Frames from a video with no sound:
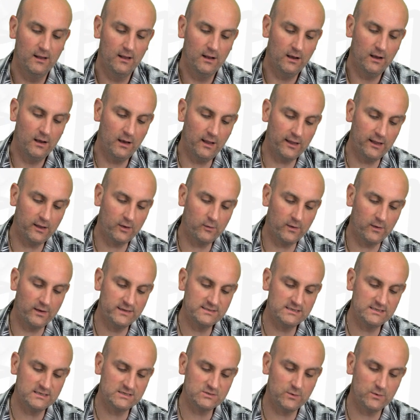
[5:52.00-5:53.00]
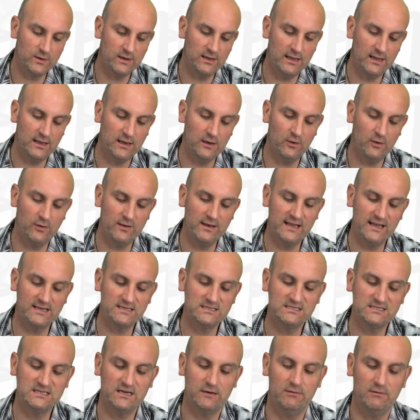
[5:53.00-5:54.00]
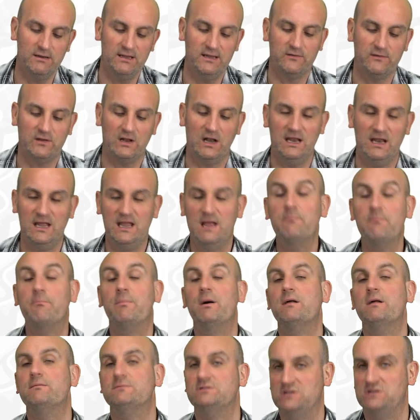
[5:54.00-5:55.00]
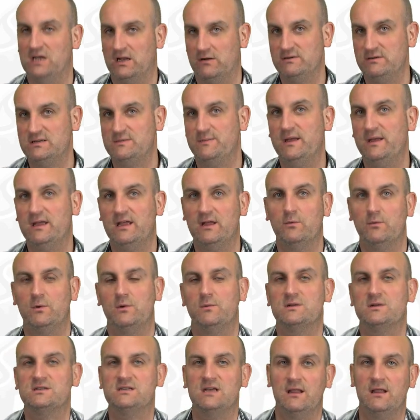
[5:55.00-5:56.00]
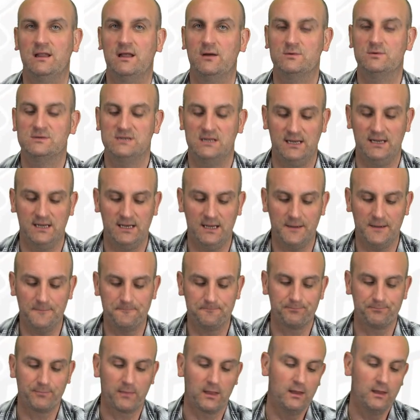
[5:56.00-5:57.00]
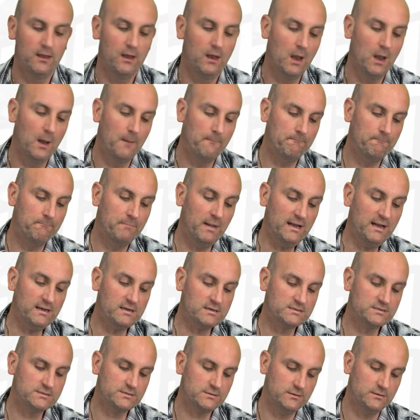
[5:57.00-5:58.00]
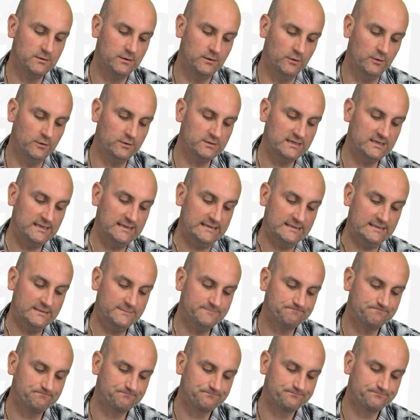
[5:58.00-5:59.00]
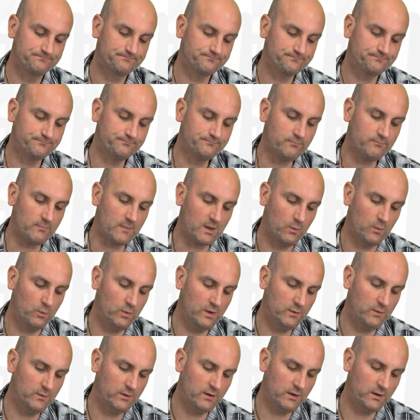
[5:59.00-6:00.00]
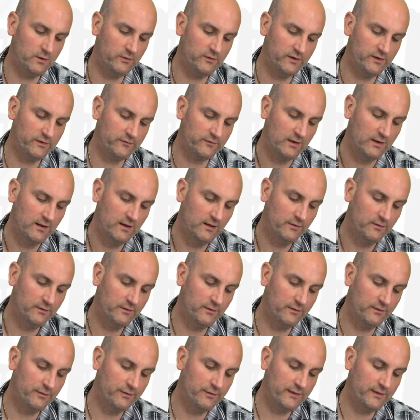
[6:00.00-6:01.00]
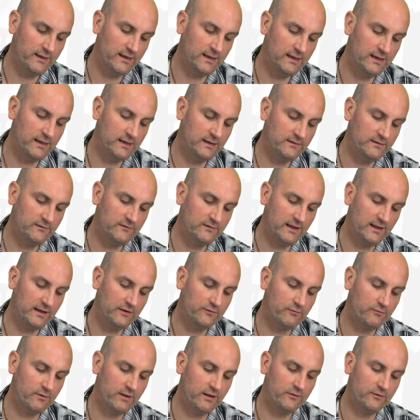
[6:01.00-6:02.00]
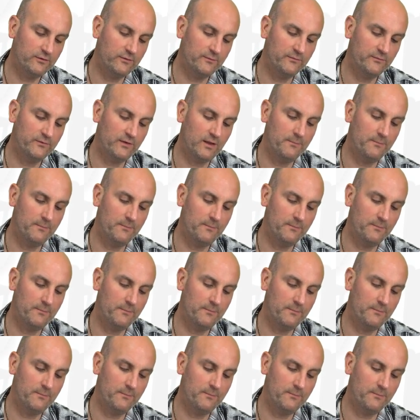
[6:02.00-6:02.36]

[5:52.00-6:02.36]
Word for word: Likewise, this one here, not necessarily as clear, but generally speaking, we would say that was linear but not here. We would notice that these data items